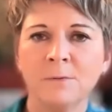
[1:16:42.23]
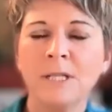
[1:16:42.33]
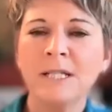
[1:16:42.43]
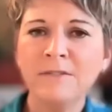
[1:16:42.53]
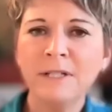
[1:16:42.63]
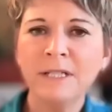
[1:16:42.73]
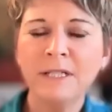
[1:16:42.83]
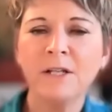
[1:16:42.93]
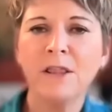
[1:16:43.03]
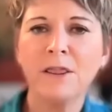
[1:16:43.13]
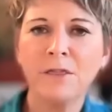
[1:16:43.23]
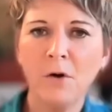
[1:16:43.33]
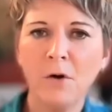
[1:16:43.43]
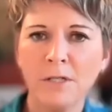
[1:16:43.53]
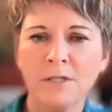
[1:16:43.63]
We're living in a
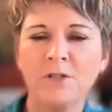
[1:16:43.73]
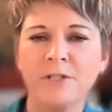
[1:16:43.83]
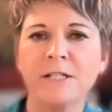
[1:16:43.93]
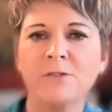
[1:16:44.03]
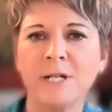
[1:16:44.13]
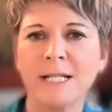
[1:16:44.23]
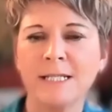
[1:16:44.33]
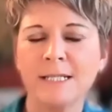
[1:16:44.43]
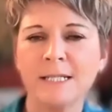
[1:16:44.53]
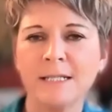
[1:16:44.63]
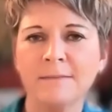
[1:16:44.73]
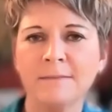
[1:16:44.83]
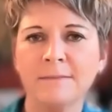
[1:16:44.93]
thought-created reality.